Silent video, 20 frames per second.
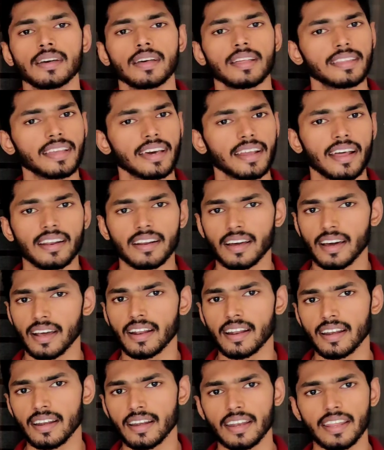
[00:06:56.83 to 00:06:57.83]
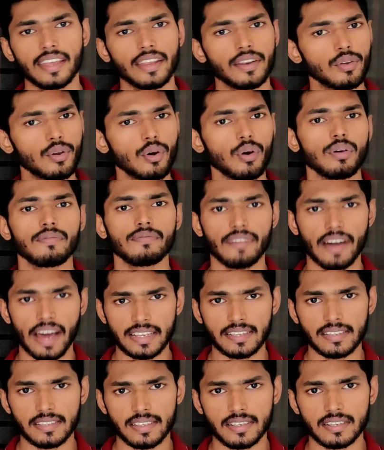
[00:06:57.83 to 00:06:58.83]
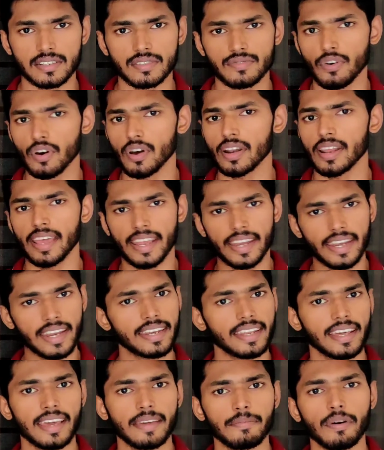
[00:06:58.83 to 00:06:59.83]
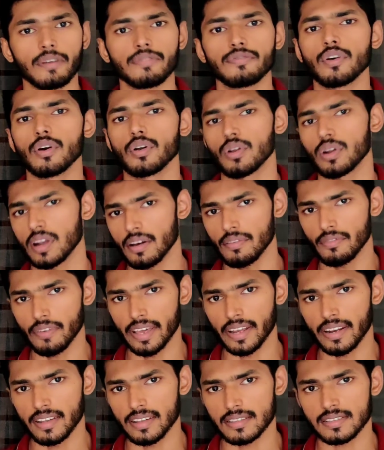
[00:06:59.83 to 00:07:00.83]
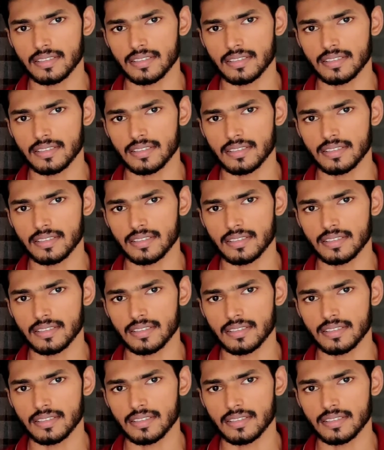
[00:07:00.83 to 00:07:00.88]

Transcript: There are currently no vaccines for any type of coronavirus,